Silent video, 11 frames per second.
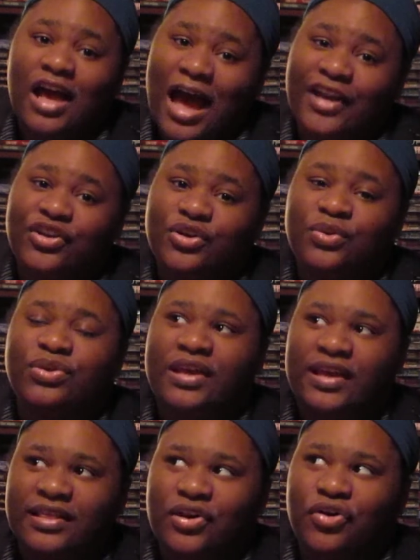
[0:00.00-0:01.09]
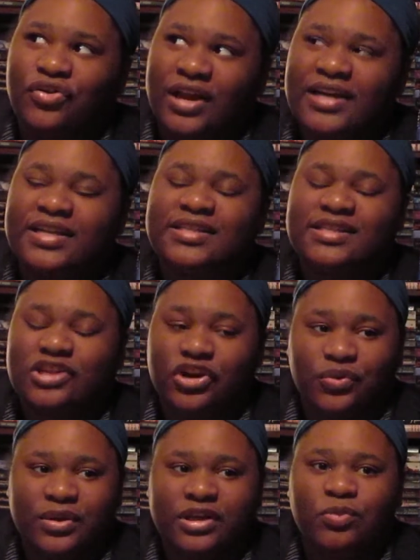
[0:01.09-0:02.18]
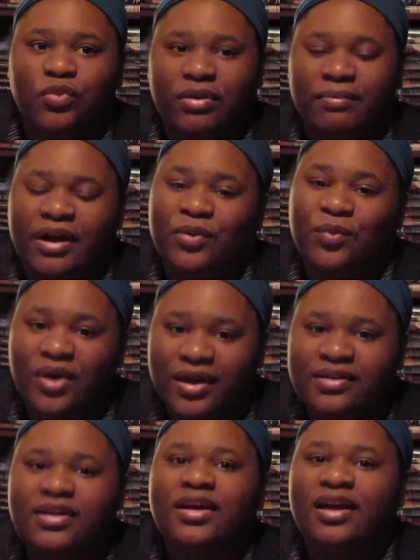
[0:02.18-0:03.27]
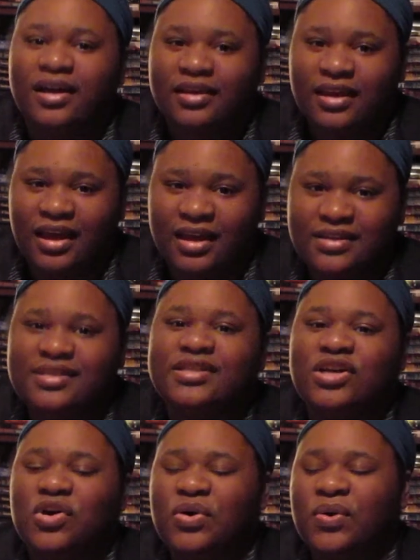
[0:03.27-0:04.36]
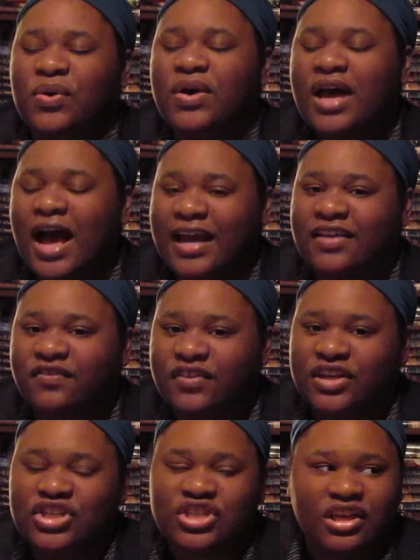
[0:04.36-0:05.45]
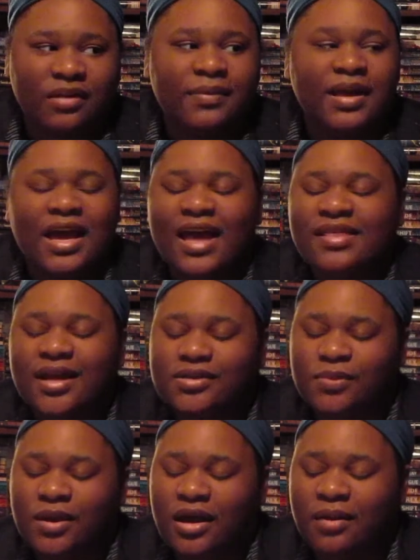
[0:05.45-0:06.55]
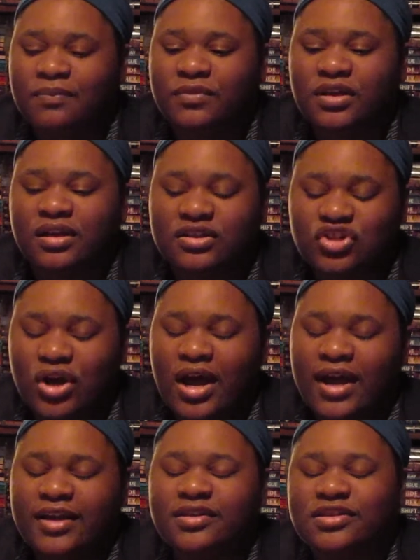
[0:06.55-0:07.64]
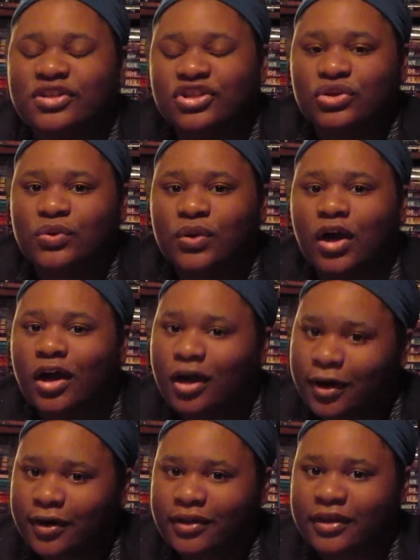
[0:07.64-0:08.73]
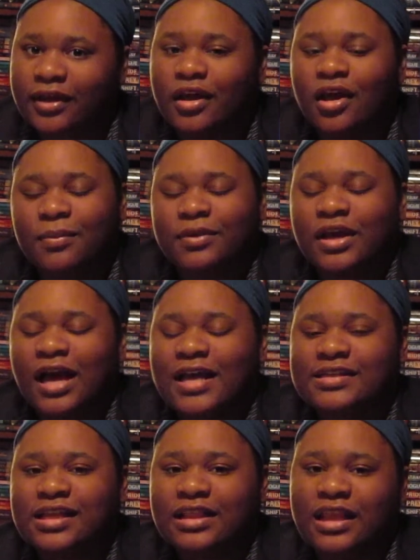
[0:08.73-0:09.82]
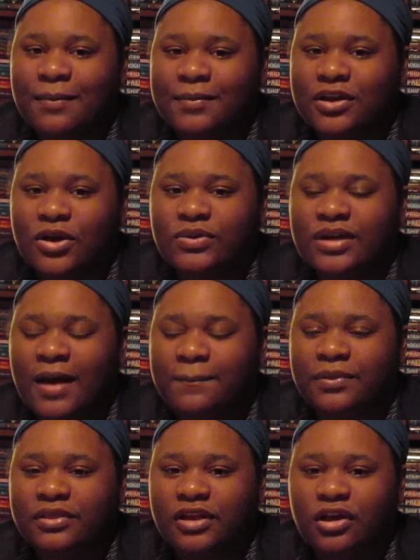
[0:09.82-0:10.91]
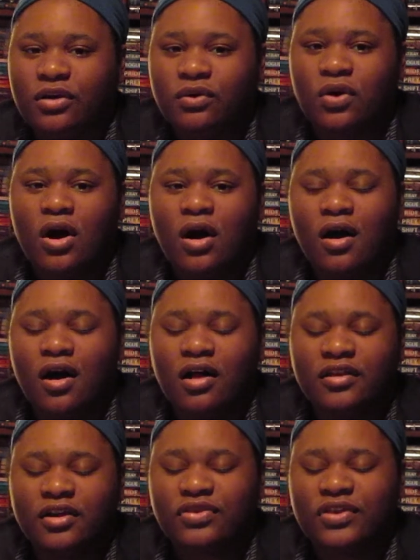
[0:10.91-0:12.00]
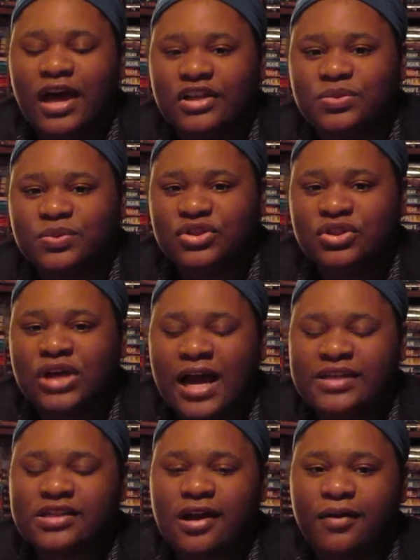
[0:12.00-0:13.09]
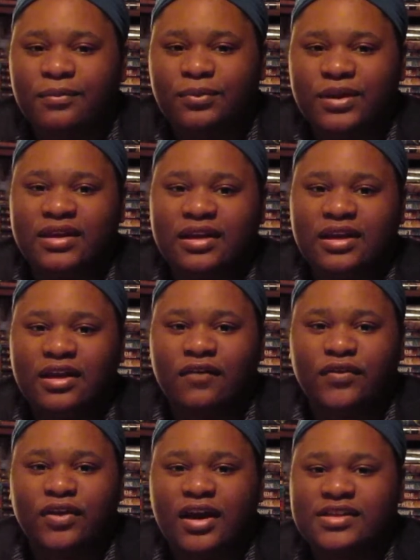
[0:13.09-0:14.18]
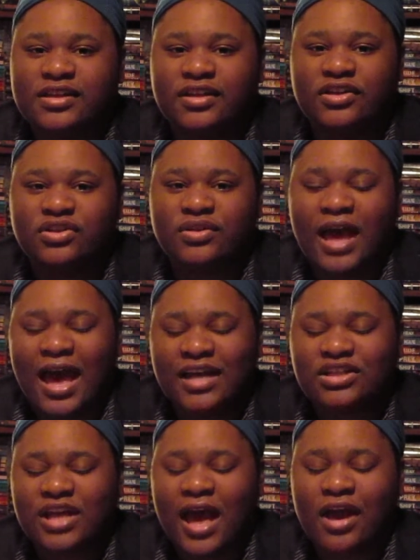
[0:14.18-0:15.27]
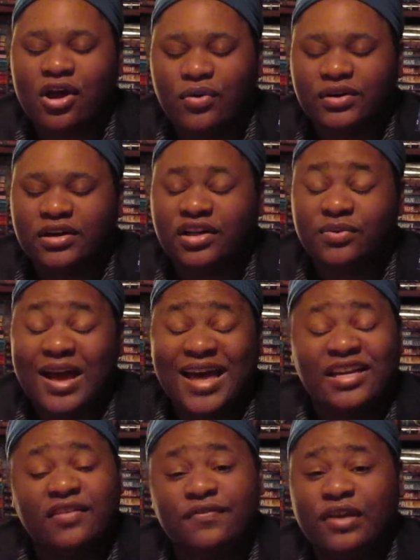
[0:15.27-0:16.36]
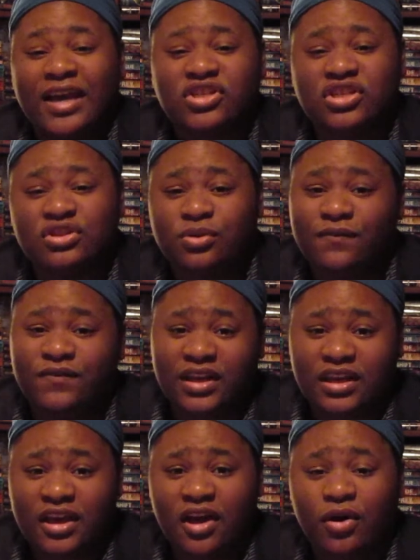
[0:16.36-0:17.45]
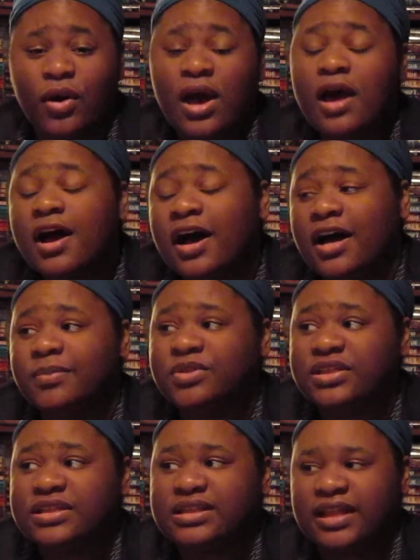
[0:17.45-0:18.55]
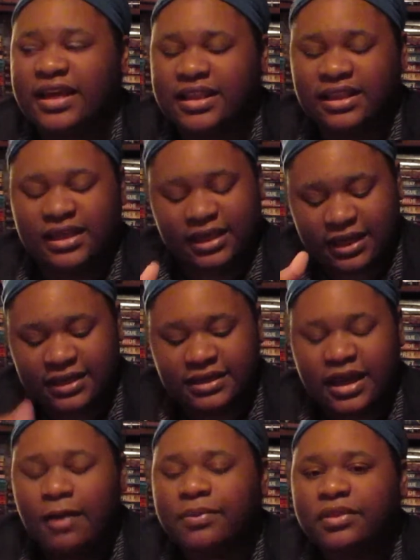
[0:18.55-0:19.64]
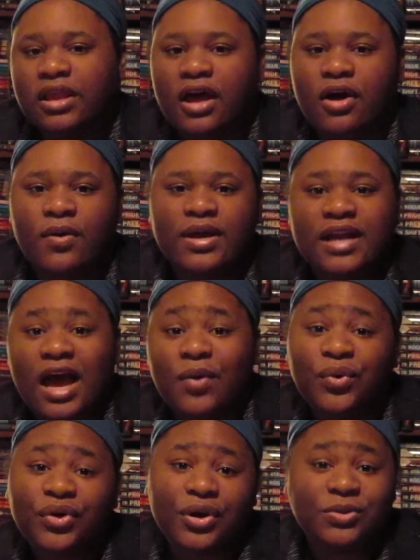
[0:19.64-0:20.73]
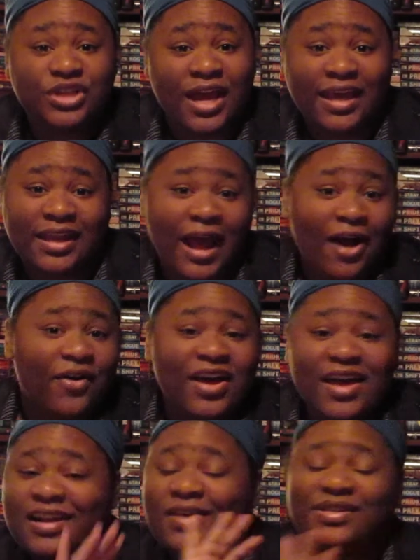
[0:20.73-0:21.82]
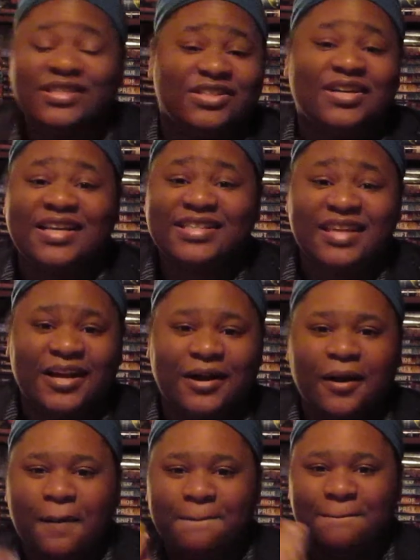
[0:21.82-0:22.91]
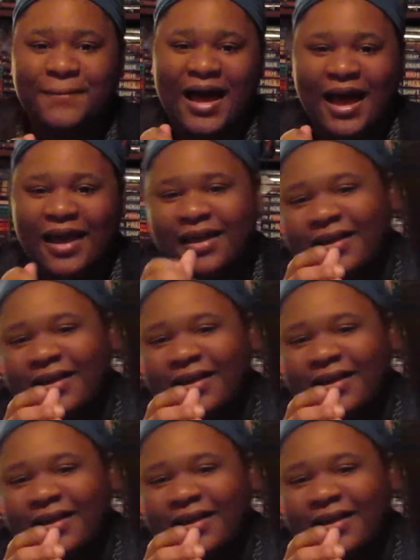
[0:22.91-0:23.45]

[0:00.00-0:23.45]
I do think though that I need to start reading them one by one again so I can finish them. And that's what I'm trying to do currently. You guys let me know down below all your thoughts, which you guys are reading, if you guys are going to do the hashtag own and unread, and if you actually do a video, just like link it down below and I will go check it out. And I'll see you guys later. Bye.